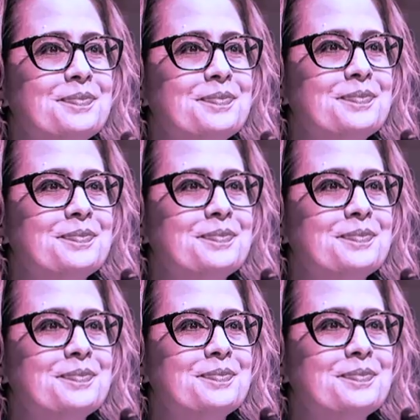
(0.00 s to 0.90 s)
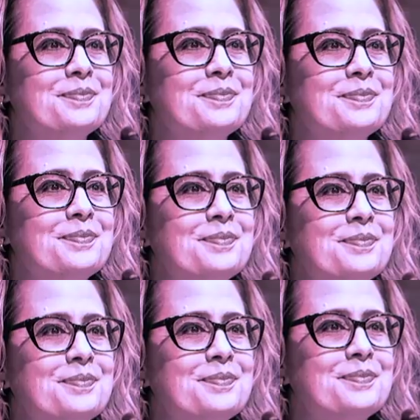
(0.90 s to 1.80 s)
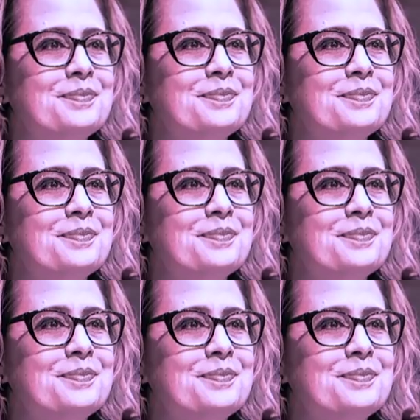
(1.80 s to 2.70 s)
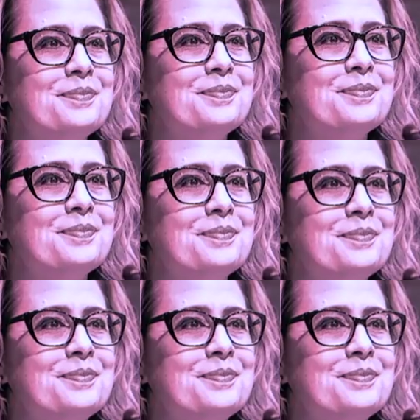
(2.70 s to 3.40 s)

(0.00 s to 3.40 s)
[no speech]